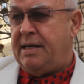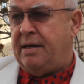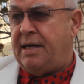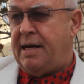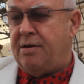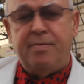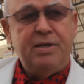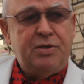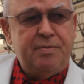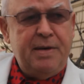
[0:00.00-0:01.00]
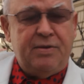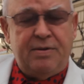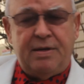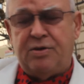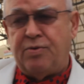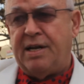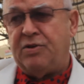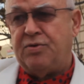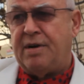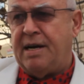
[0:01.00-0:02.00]
Naomi Smith that
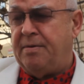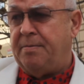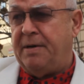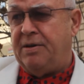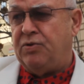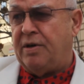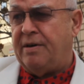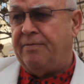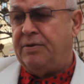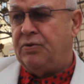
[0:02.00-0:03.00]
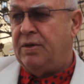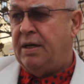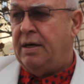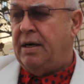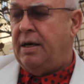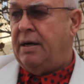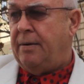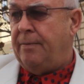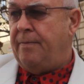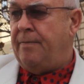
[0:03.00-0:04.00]
transcribed them in his office.
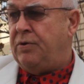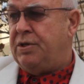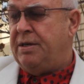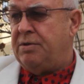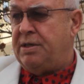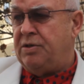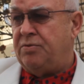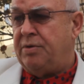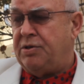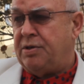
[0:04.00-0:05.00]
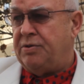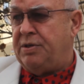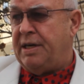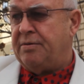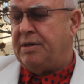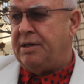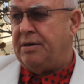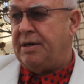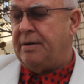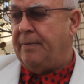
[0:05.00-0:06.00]
She was his original
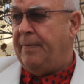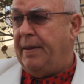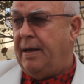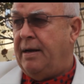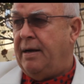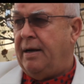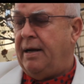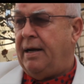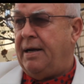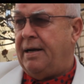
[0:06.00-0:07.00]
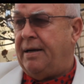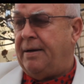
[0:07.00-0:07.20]
secretary, and